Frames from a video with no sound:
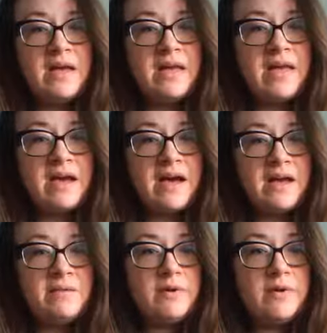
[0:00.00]
And I
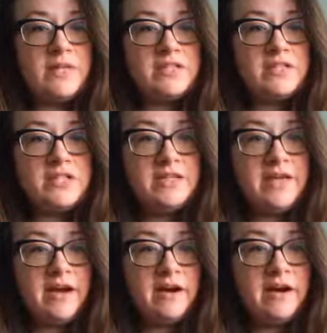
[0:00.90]
am going to
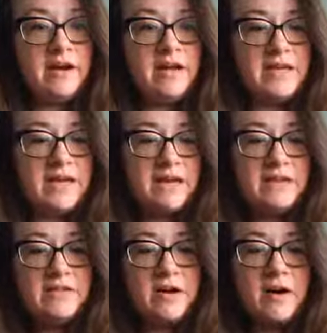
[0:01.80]
share, again
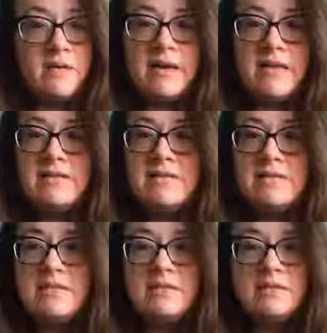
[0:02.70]
in the
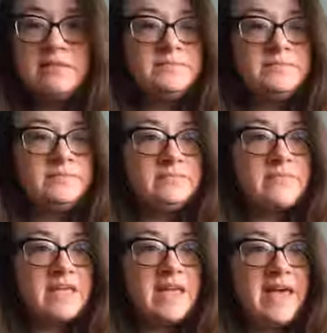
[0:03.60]
comments,
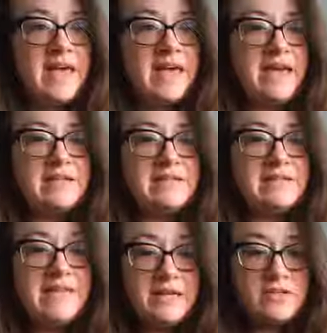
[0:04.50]
a
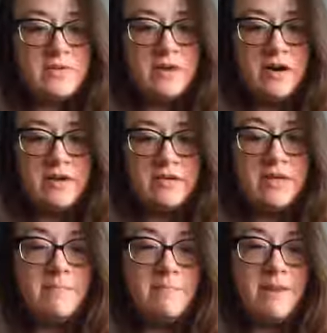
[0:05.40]
link to an
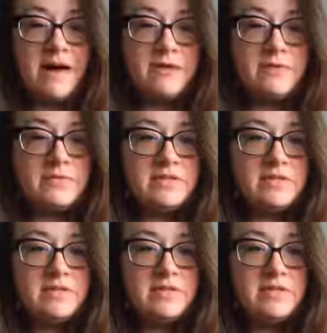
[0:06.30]
article about
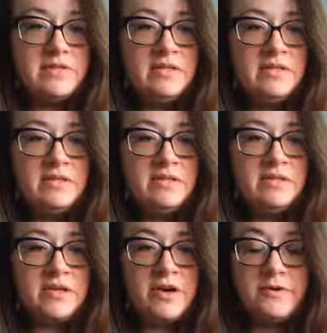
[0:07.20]

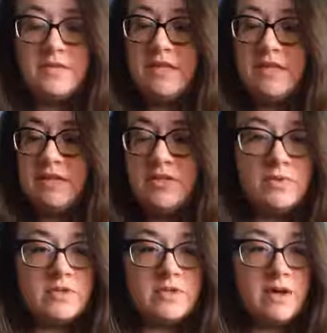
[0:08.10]
the Coast Salish
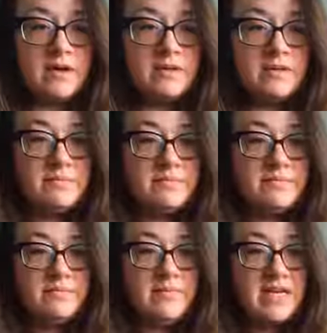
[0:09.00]
bulldog,
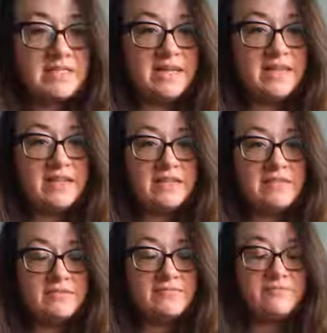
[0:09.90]
because I think it's
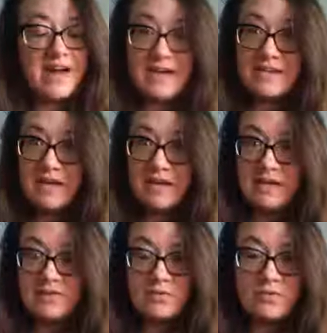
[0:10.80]
a
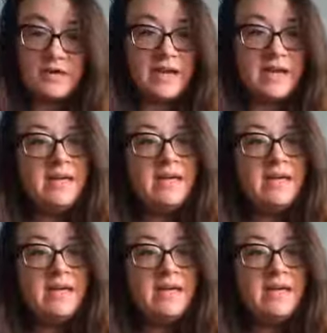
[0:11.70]
fascinating story,